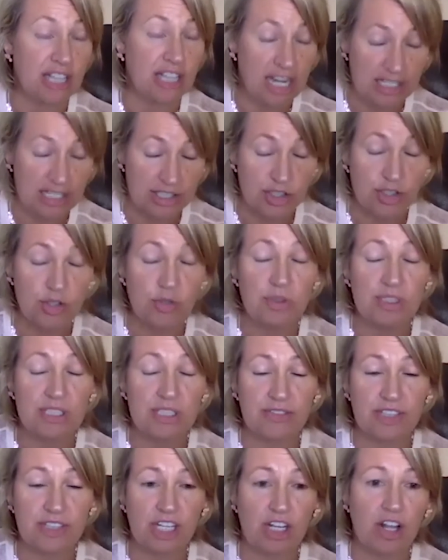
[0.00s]
and students
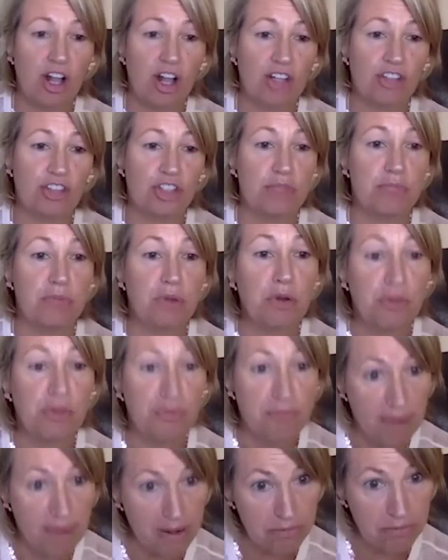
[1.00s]
of psychology, both
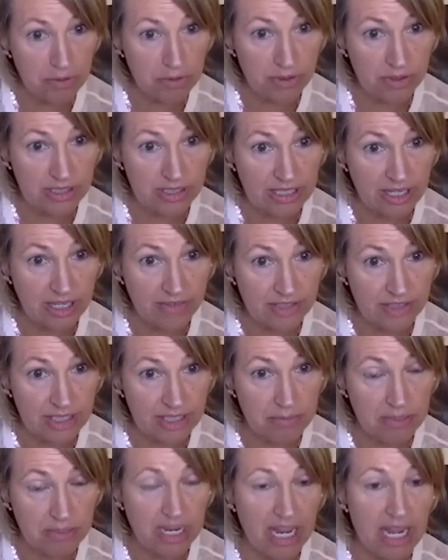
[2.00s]
members of
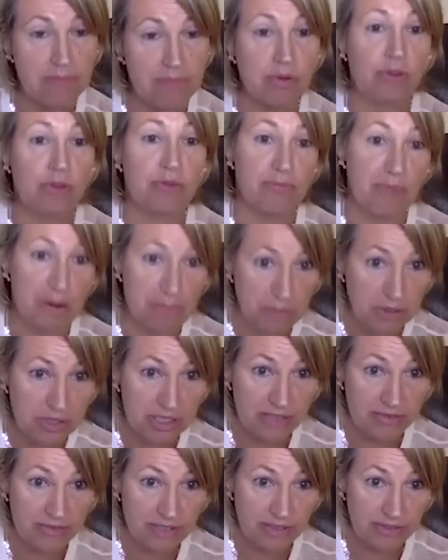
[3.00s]
CPA, both members
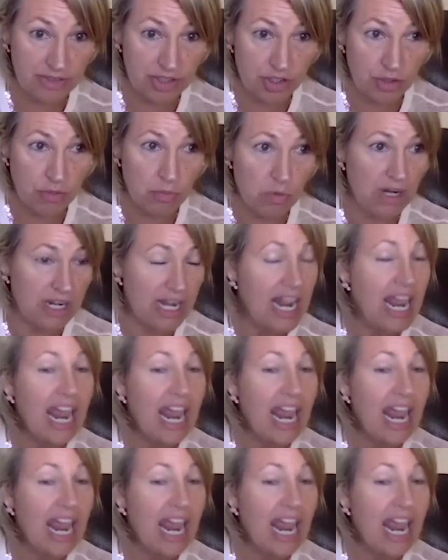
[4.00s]
of Division One,